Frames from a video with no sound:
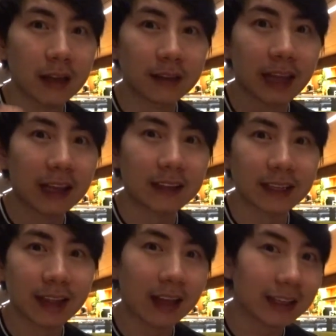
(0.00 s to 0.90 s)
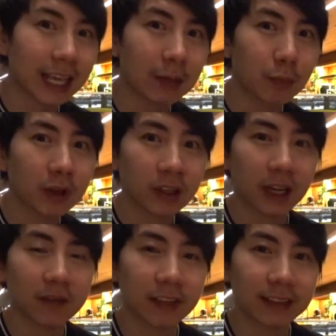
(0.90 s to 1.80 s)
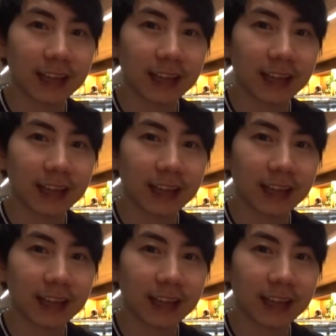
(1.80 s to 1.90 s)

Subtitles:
they had like that caper, kind of like